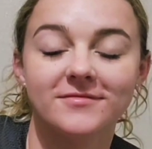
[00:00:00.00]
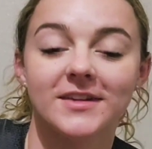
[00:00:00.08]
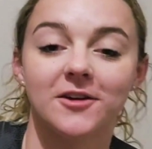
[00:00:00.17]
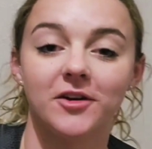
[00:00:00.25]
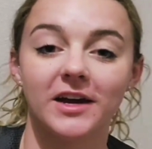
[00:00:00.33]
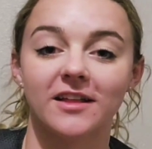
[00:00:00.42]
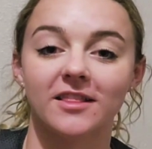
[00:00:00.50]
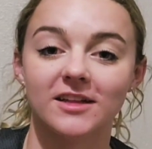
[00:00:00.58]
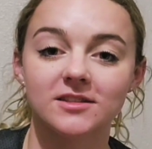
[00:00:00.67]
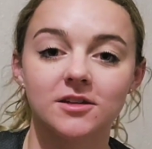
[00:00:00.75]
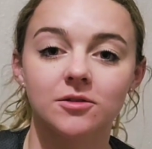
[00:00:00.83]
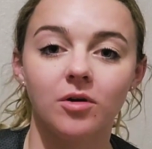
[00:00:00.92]
Okay,
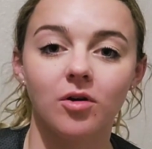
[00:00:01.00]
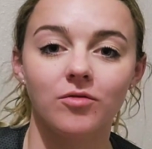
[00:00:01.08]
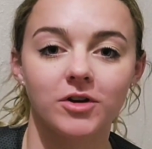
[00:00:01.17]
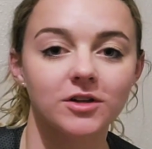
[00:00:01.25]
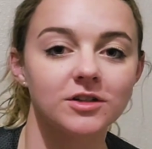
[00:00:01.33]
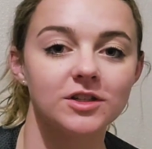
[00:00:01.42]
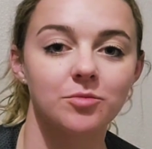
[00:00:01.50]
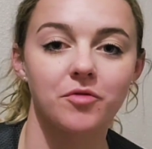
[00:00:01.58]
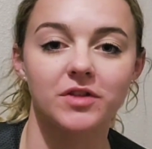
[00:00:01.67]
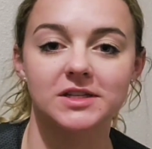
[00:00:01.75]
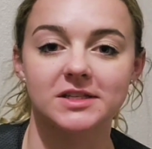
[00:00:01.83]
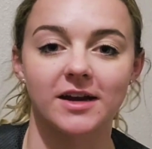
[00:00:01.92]
let's go over some of
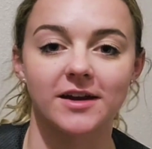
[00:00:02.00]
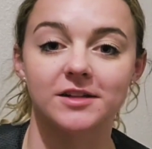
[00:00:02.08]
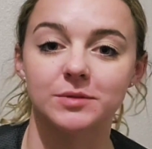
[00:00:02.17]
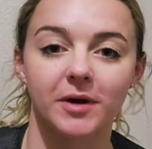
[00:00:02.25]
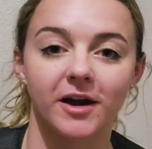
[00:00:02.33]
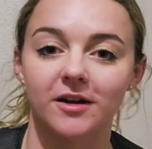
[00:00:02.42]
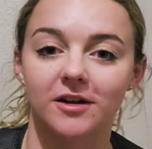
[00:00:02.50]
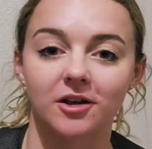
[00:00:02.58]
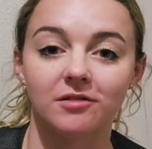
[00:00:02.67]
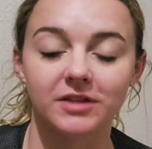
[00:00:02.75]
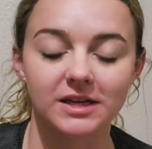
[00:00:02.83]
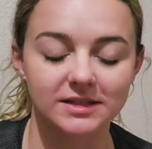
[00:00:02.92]
the science behind all
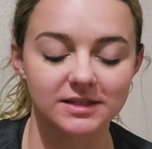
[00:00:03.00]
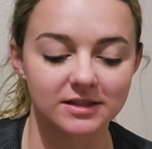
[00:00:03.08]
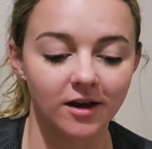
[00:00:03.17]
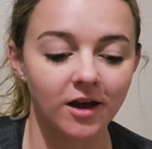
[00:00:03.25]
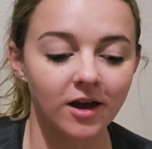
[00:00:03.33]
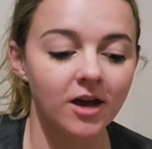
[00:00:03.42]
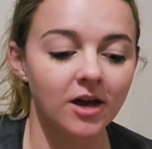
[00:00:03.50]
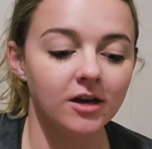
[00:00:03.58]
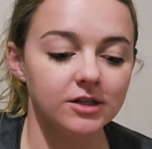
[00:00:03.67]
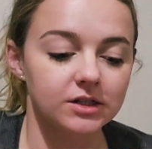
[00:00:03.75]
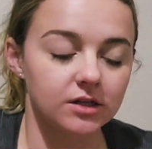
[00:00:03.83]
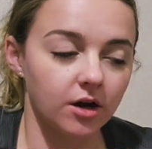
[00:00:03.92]
of this.
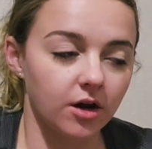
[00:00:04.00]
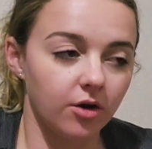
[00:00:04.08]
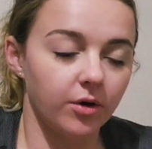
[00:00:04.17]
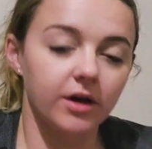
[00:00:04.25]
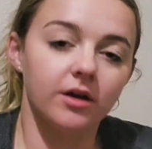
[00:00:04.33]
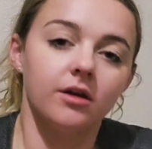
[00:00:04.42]
So